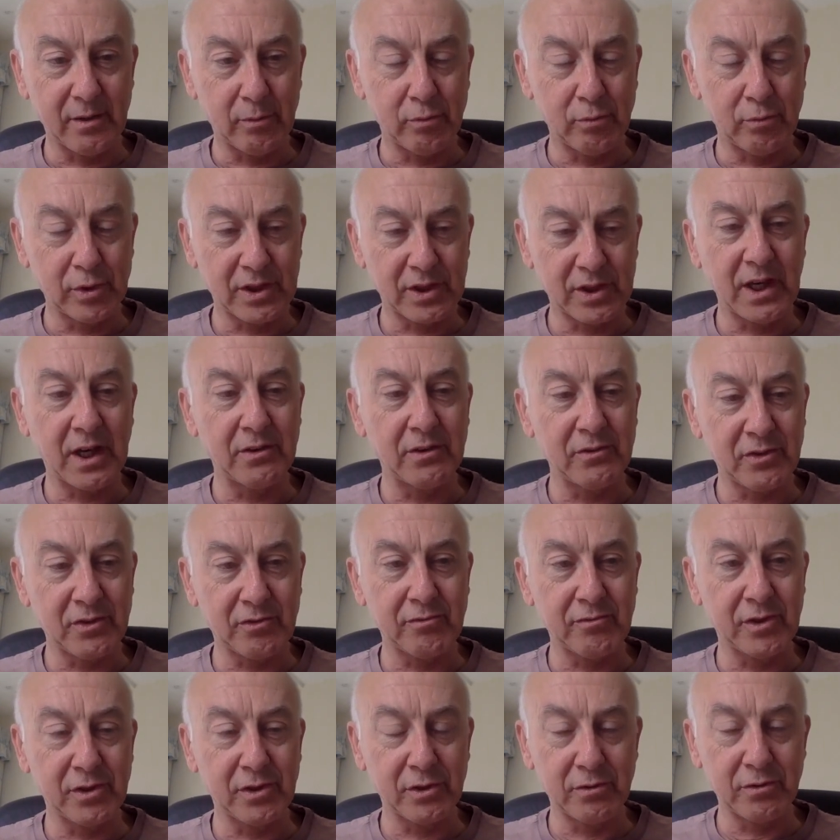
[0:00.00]
would go
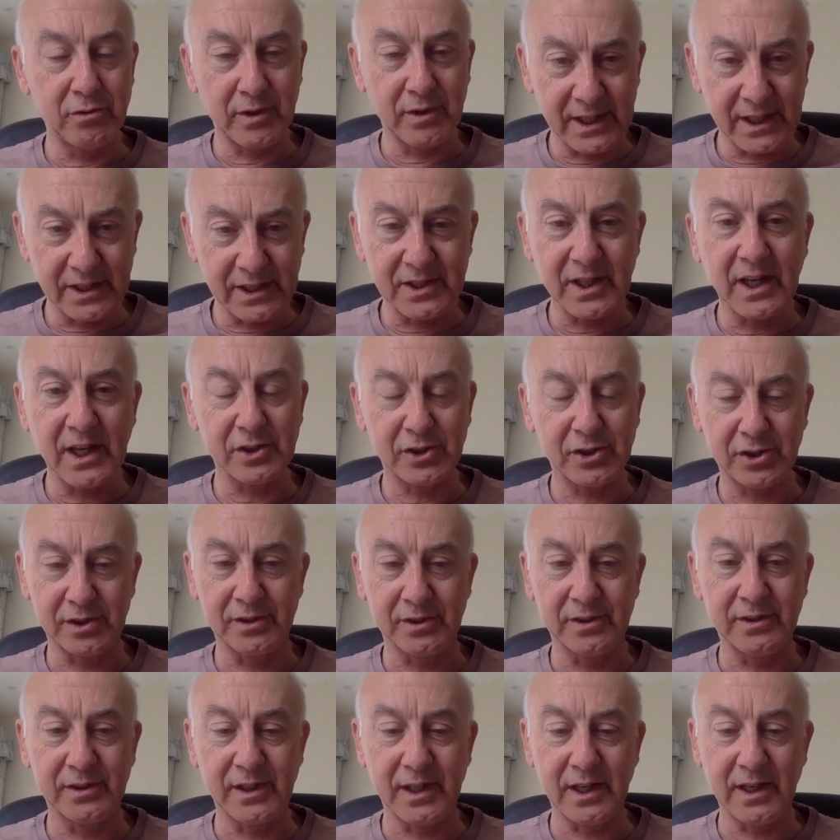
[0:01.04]
through an
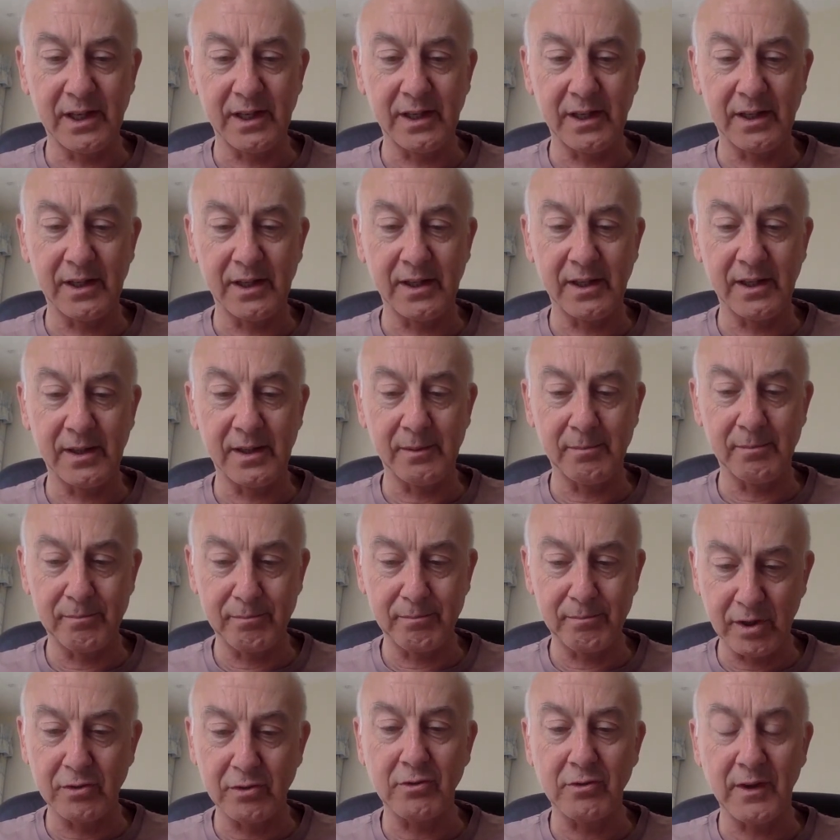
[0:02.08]
induction
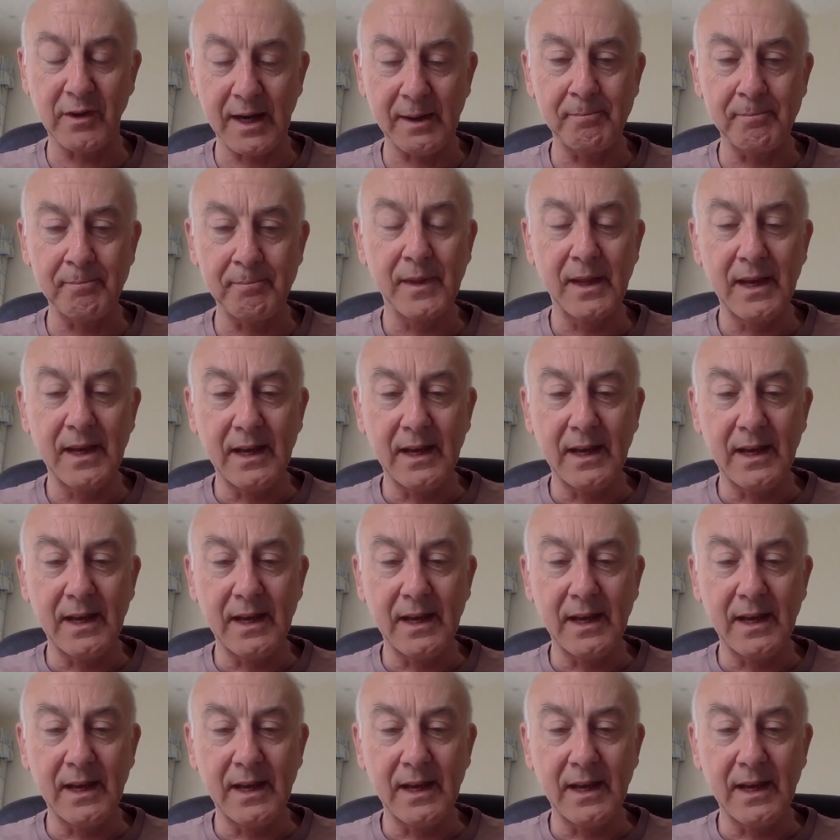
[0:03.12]
program.